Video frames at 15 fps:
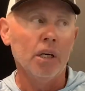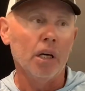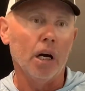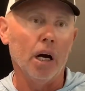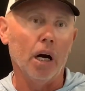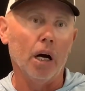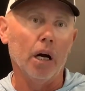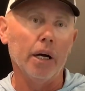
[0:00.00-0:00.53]

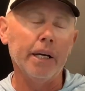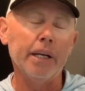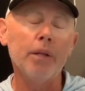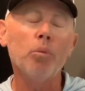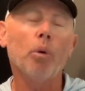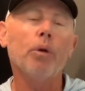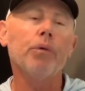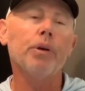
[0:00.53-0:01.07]

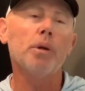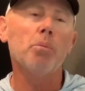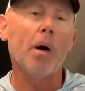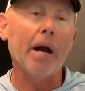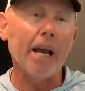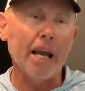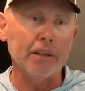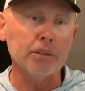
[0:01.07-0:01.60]
anywhere where you
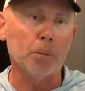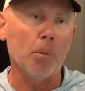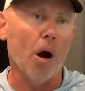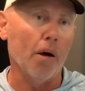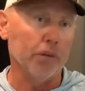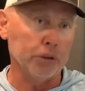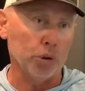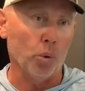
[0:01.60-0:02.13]
might have some
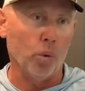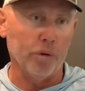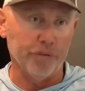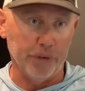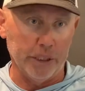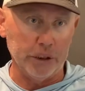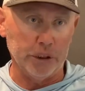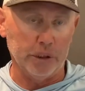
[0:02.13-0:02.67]
offshore
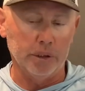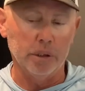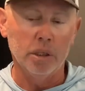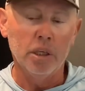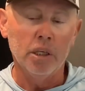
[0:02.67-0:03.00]
fishing.